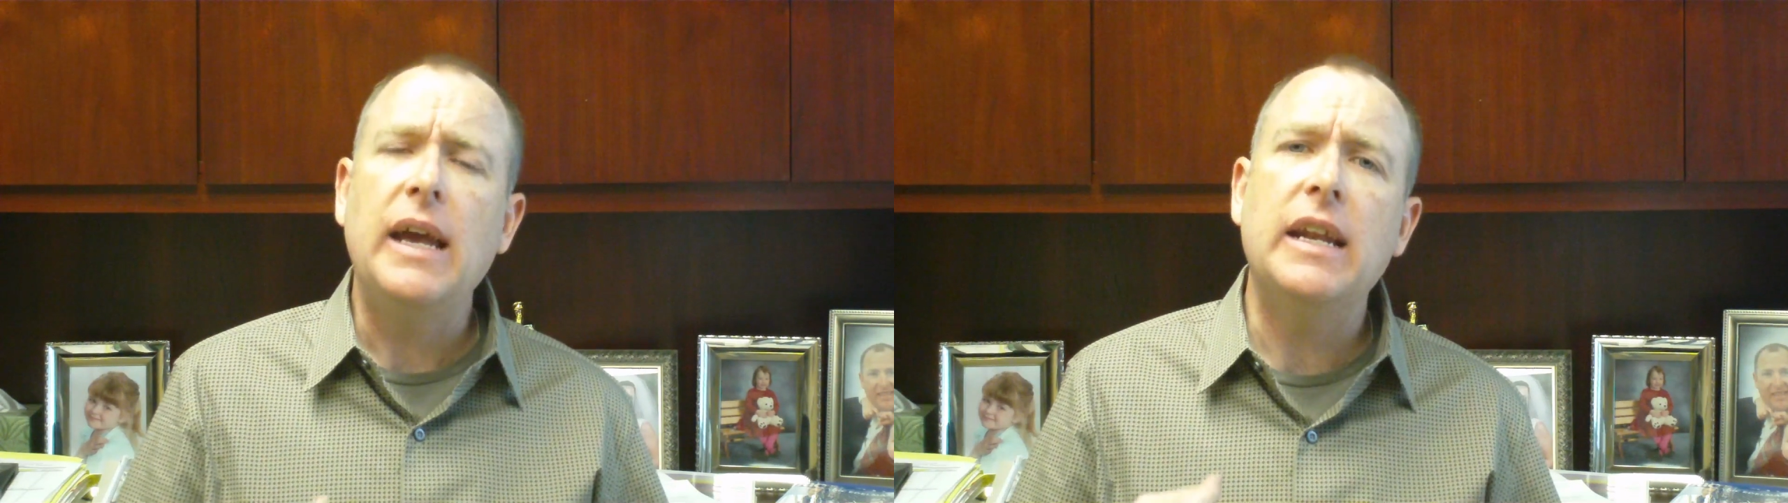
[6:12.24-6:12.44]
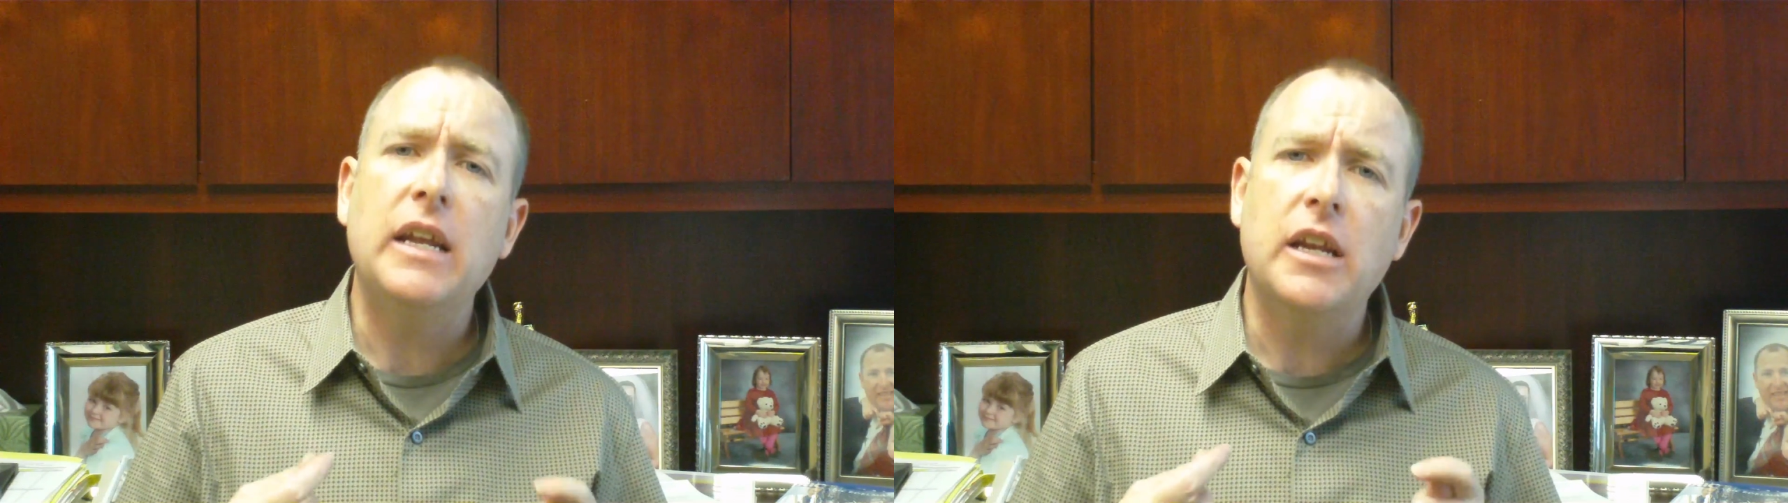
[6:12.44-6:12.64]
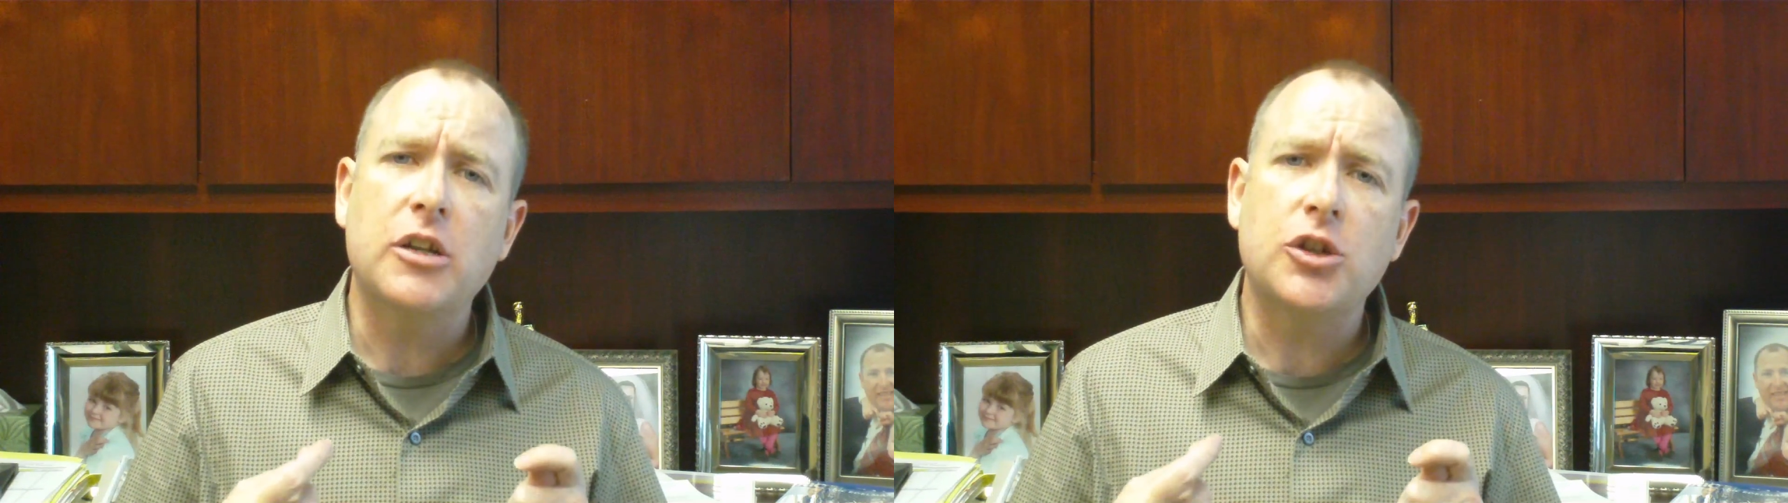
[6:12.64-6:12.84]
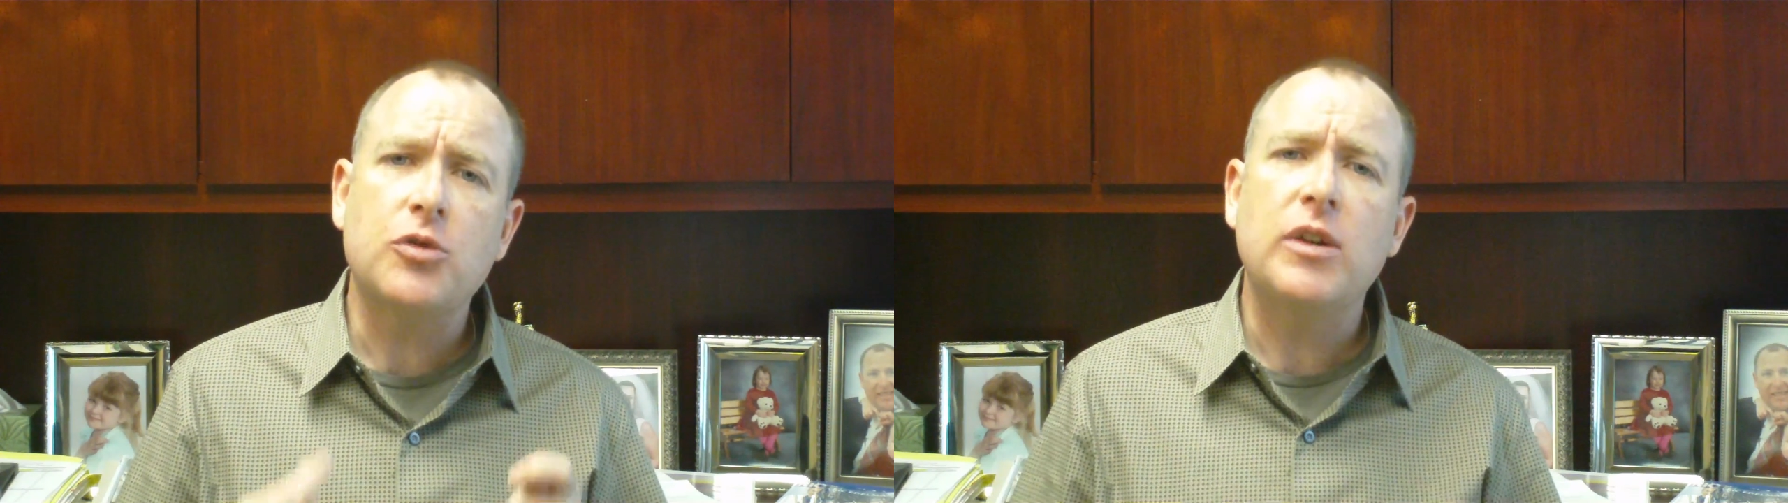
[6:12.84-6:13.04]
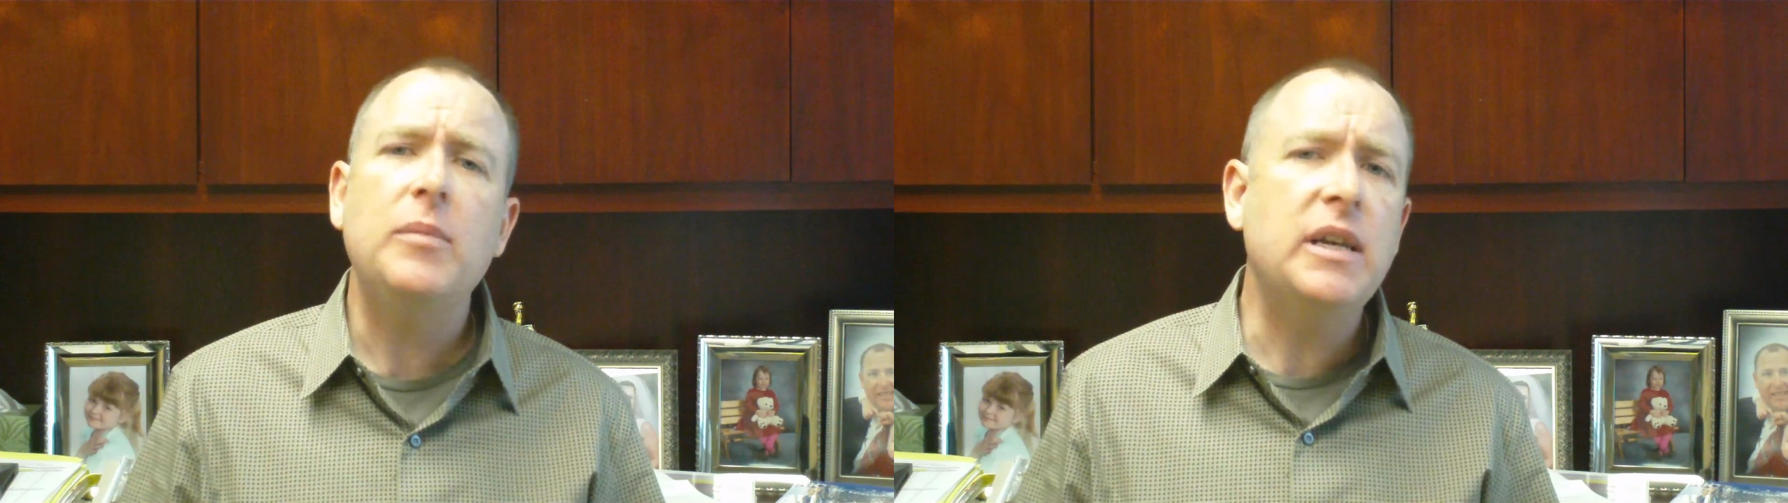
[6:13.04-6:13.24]
And an
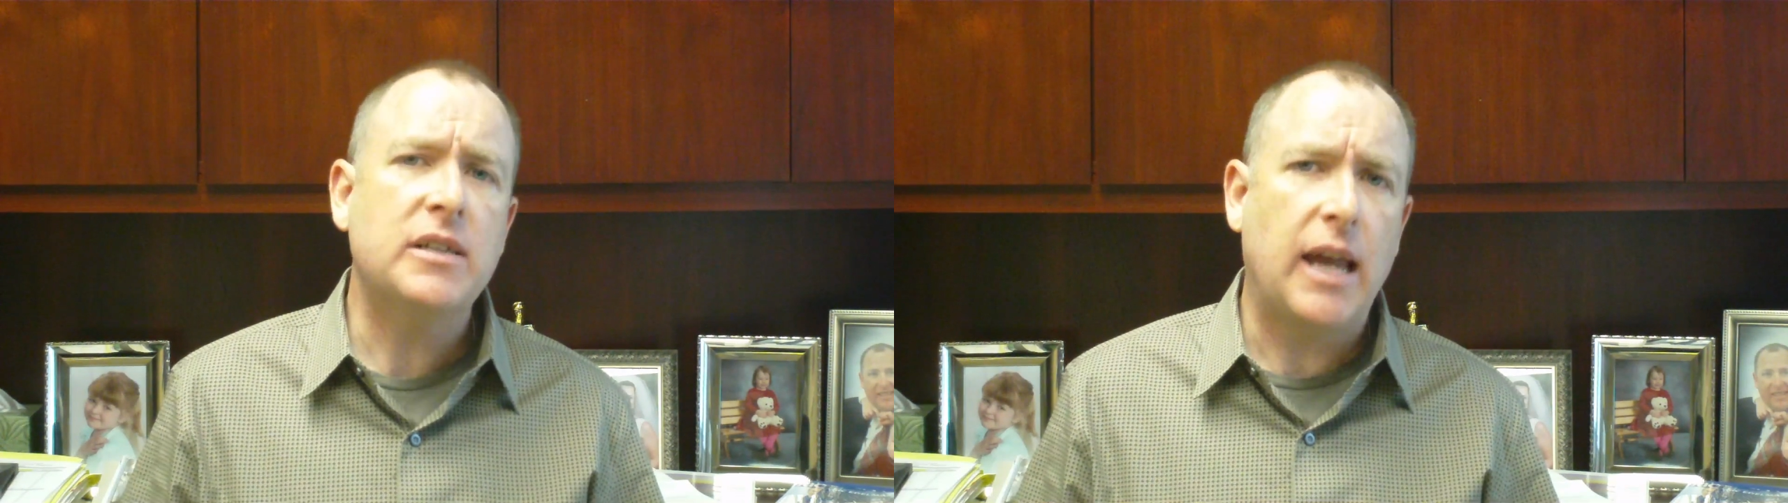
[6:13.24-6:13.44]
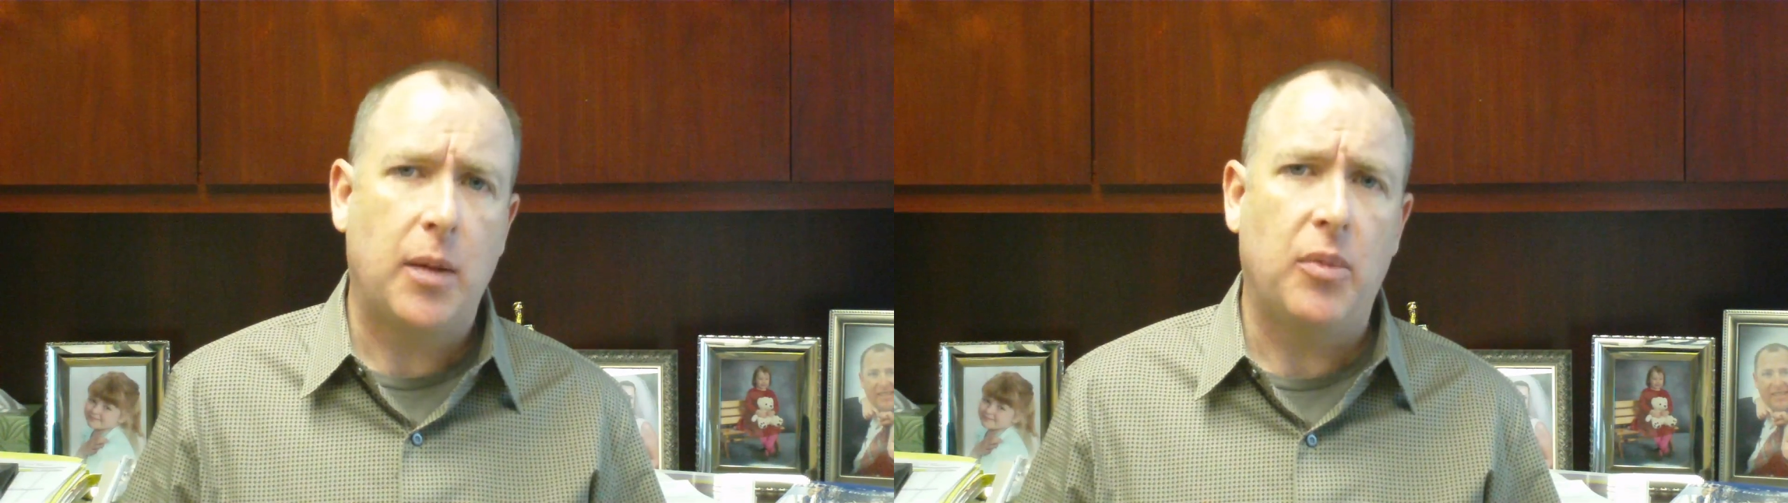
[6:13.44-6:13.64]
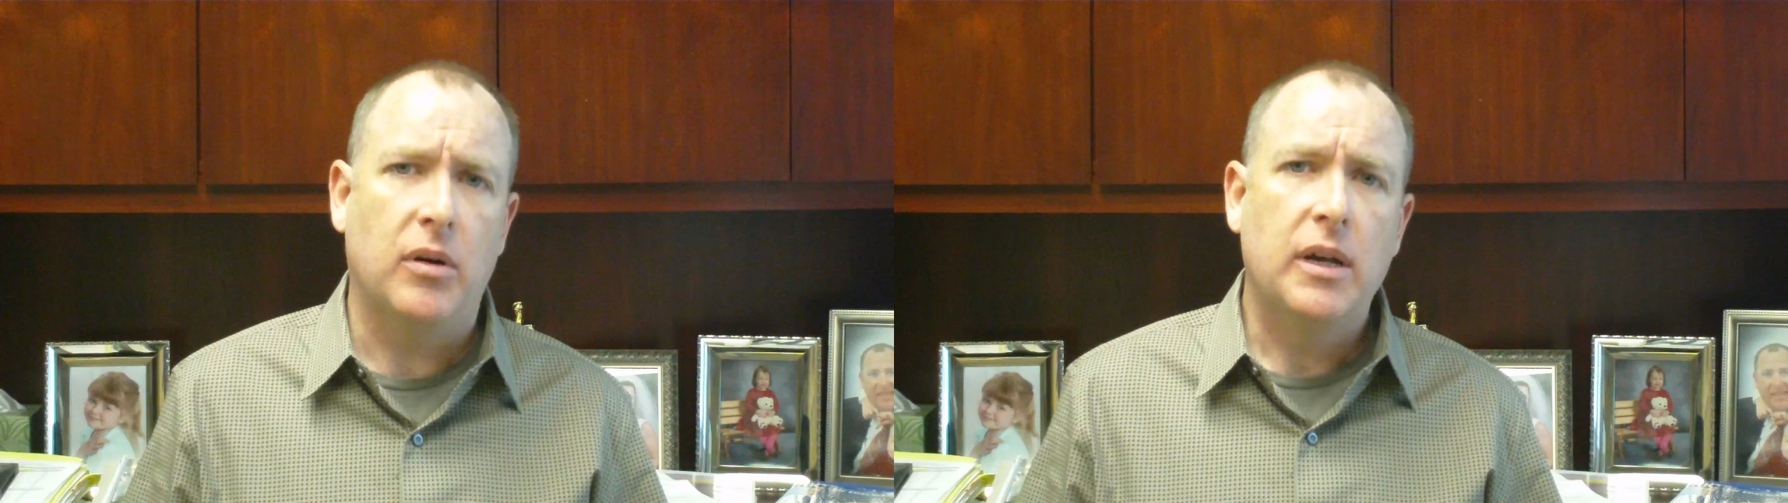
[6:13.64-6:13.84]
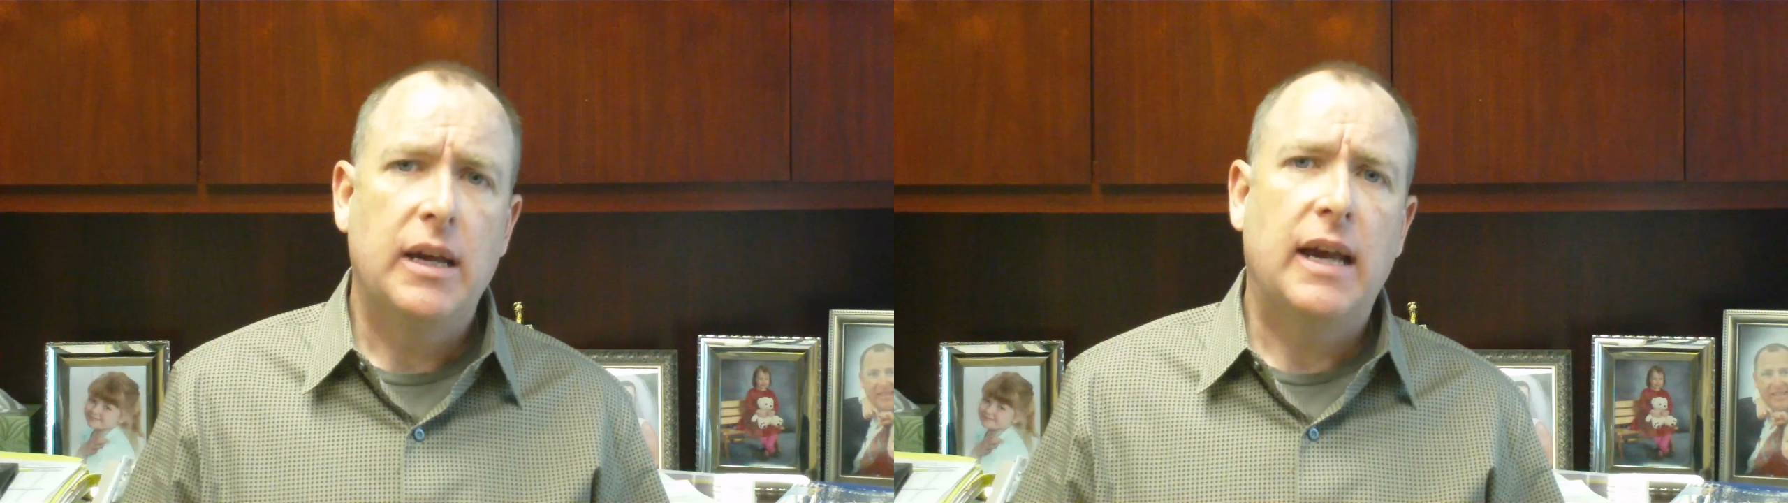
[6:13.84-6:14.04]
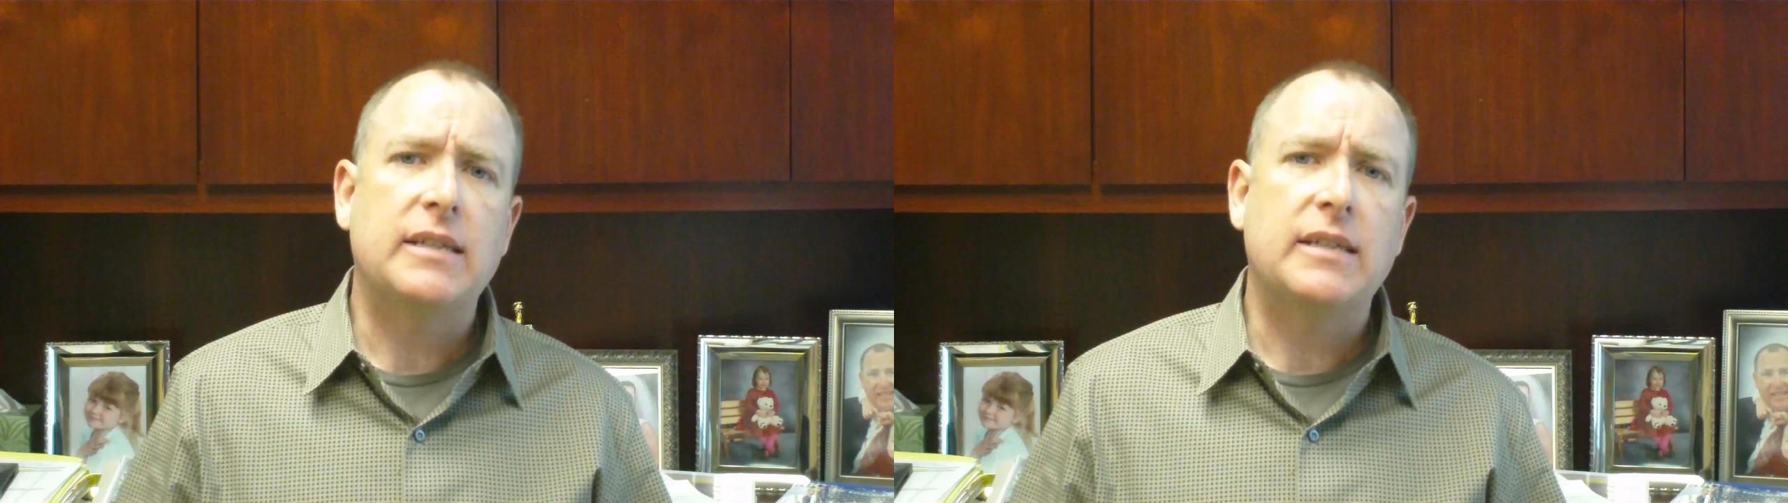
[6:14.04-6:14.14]
extreme example,